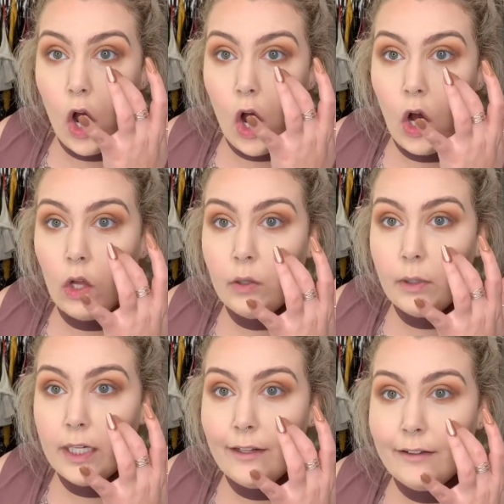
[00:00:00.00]
all the
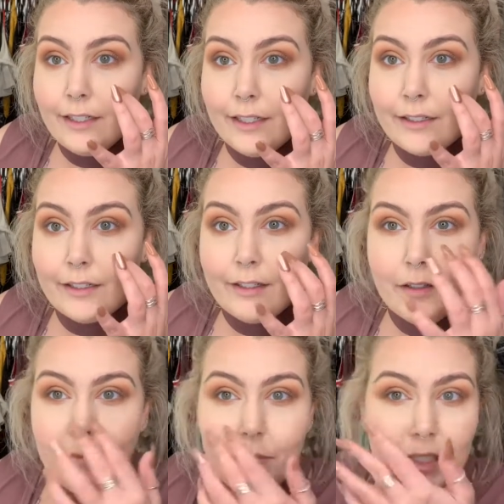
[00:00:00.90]
way down here,
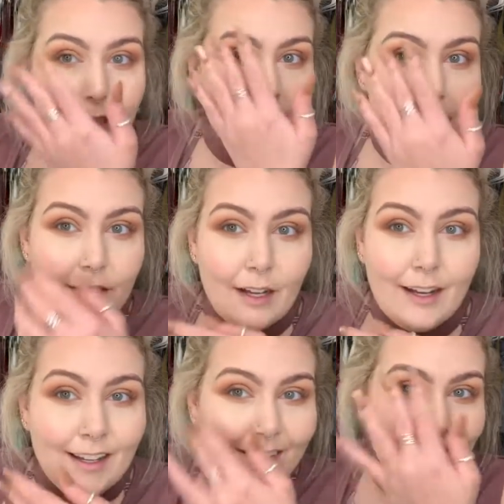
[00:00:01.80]
but this
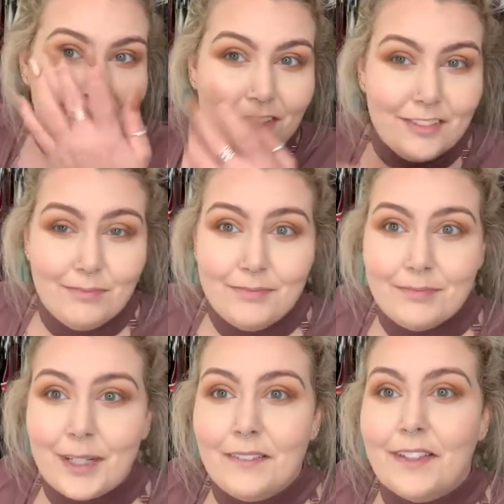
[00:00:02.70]
eye looked
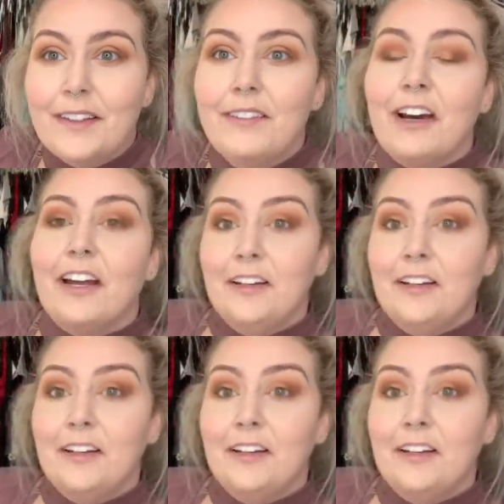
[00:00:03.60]
perfectly fine.